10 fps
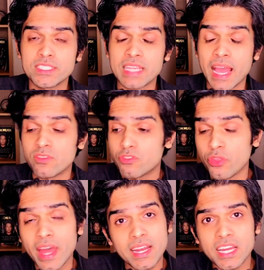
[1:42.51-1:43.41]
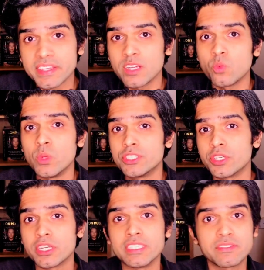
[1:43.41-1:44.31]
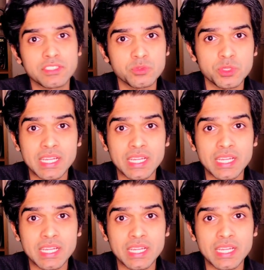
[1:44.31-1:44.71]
and for that idea, we took a different route.